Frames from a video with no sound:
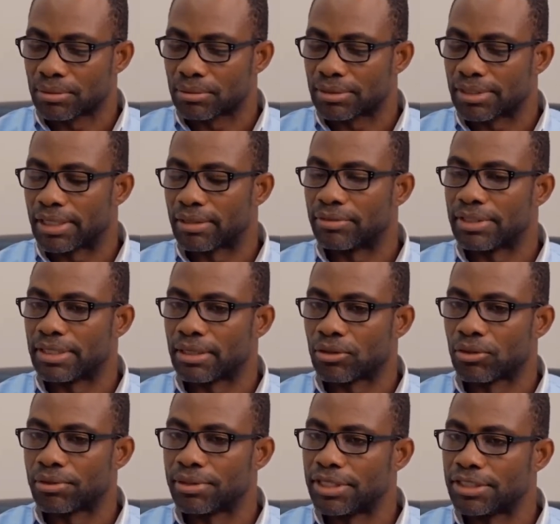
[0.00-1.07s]
their
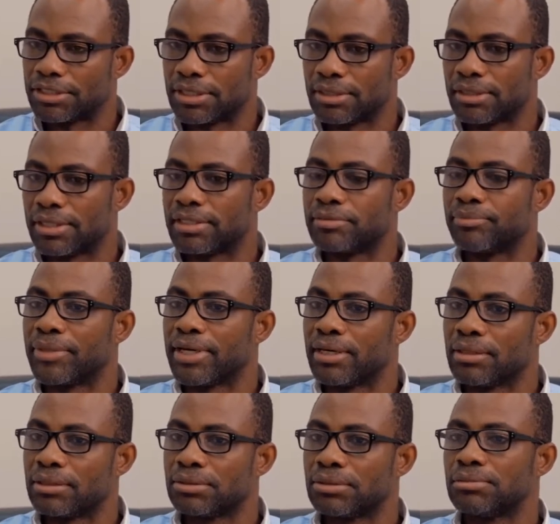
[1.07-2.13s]
condition is
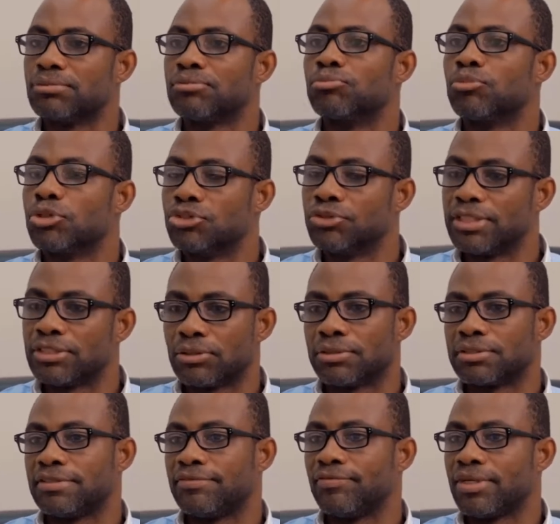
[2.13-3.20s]
mild, moderate, or
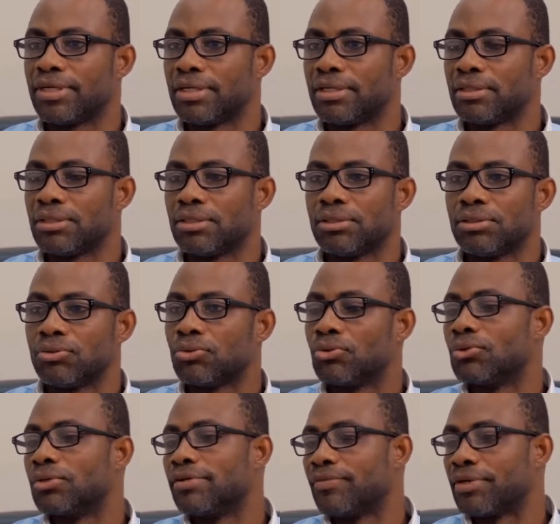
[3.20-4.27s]
severe,
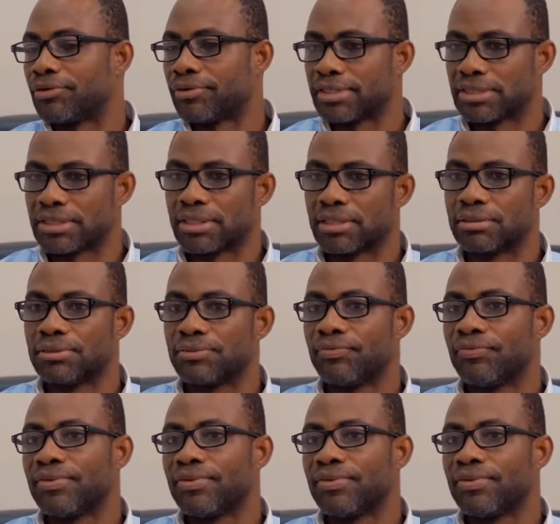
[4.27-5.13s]
or even critical.